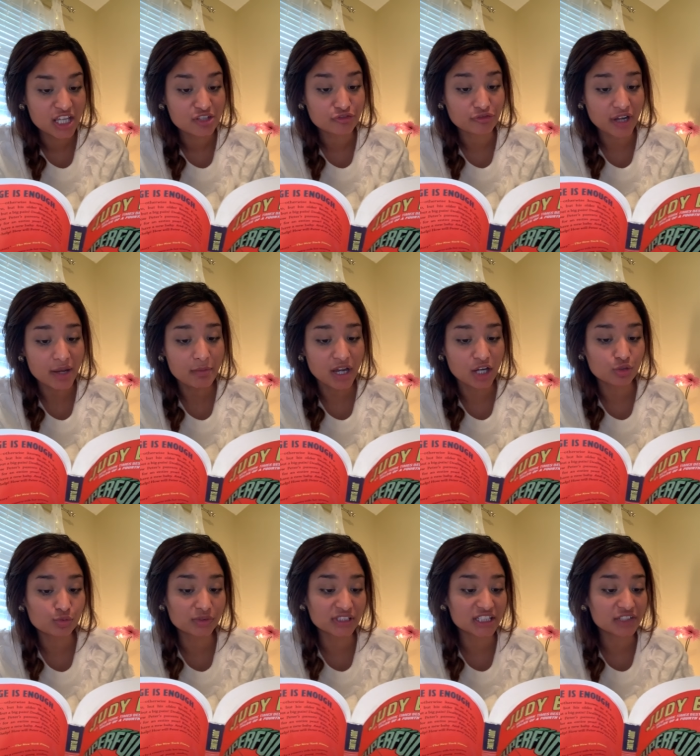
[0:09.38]
Grandma, who
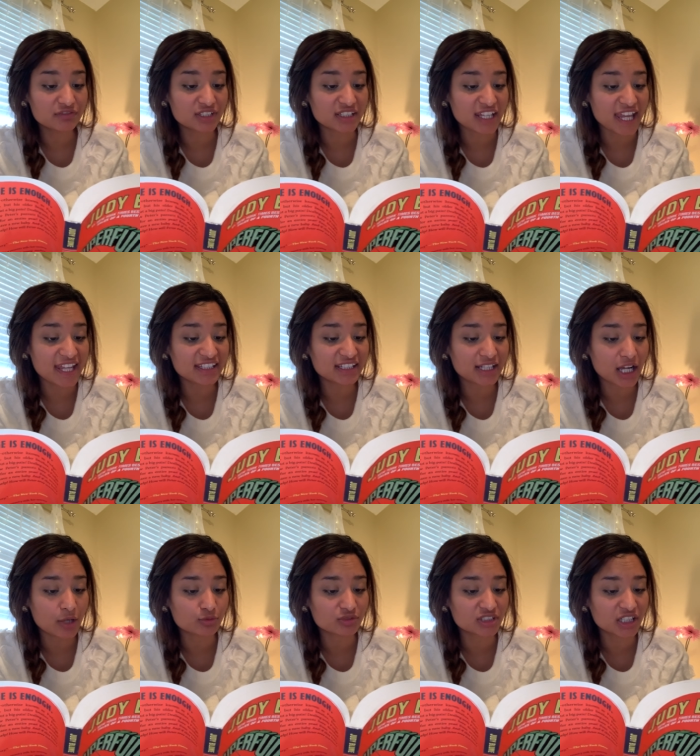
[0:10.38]
believed in handing
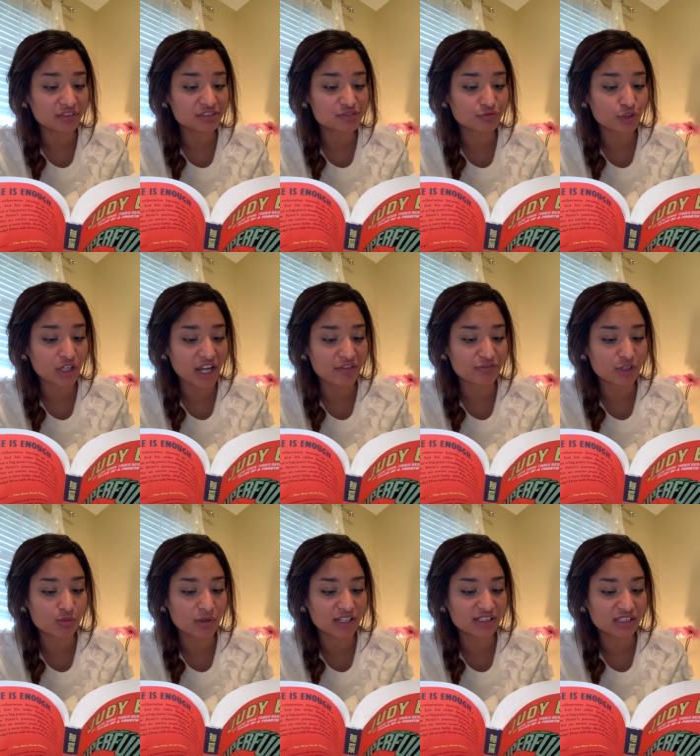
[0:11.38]
out gifts for
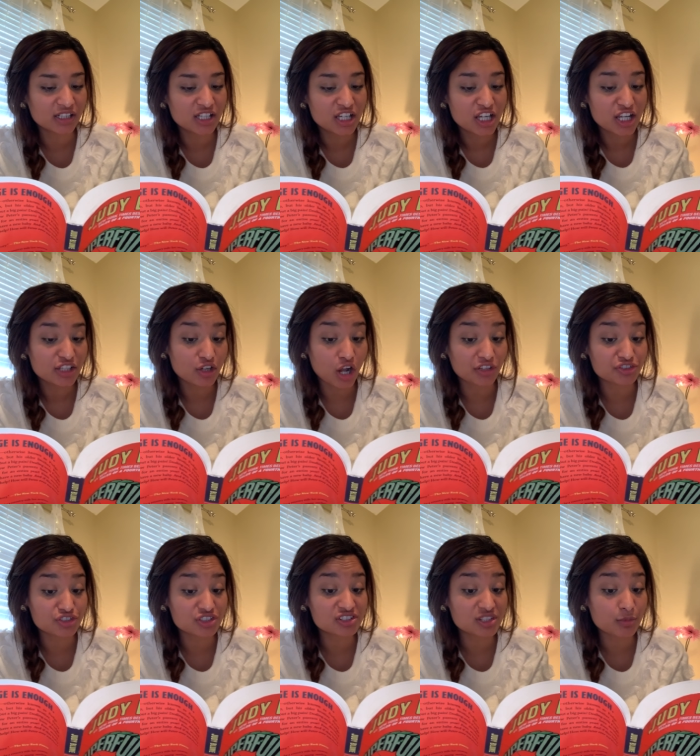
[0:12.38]
everyone, not
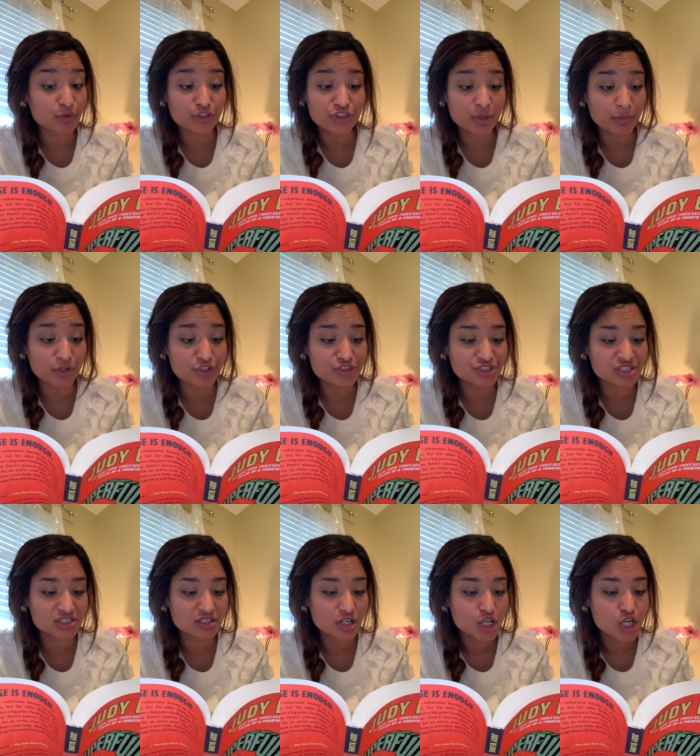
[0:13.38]
just the birthday
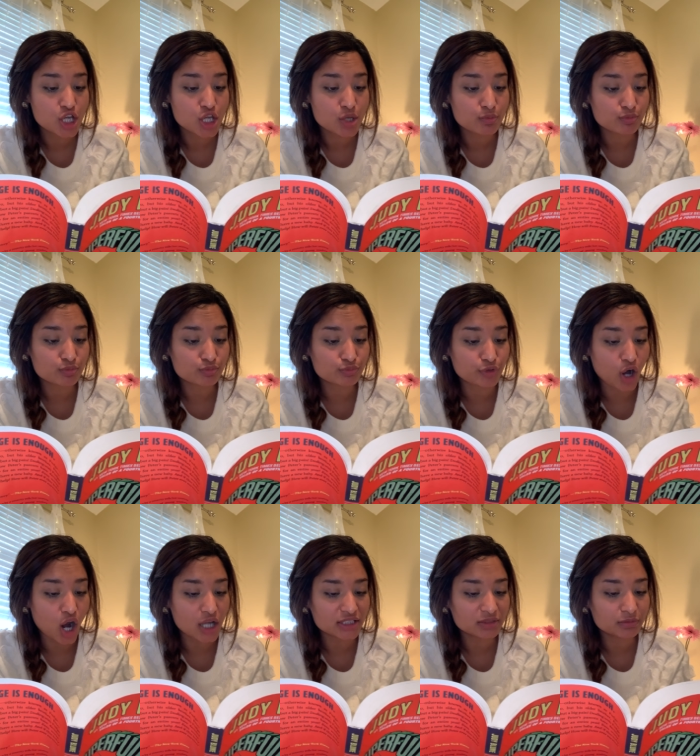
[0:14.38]
person,
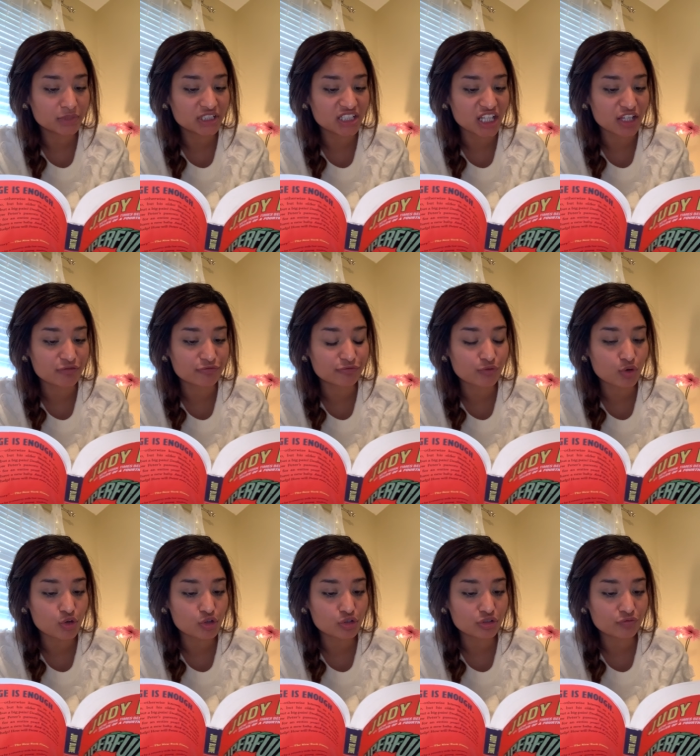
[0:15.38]
brought me a
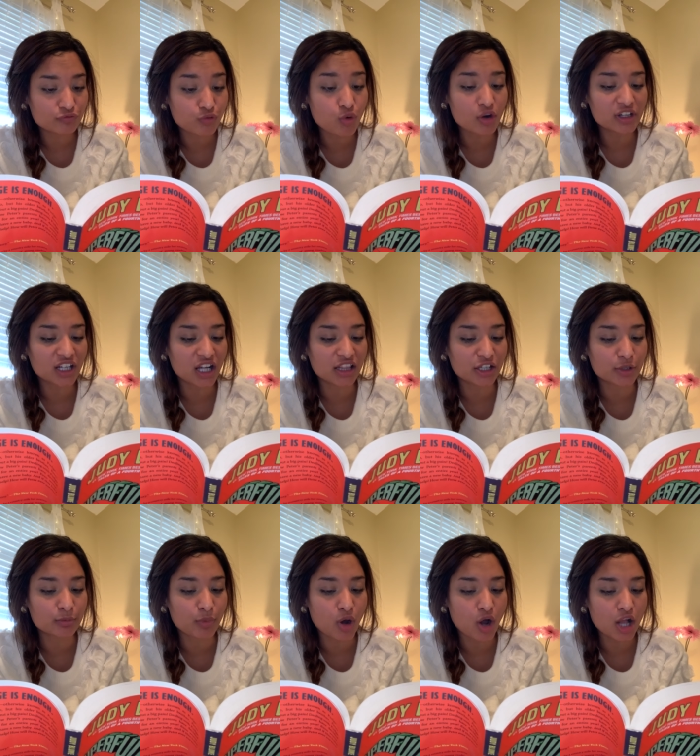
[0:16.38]
four, four color
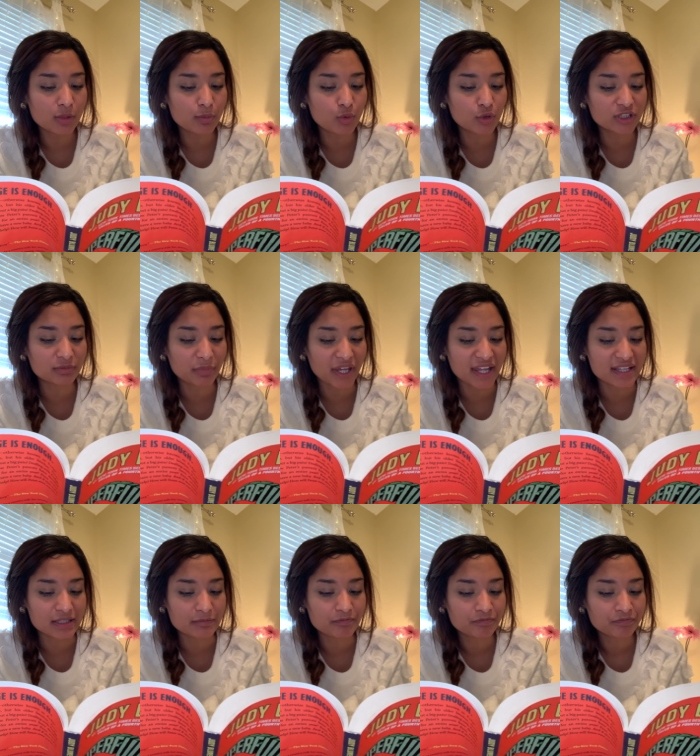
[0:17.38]
ballpoint pen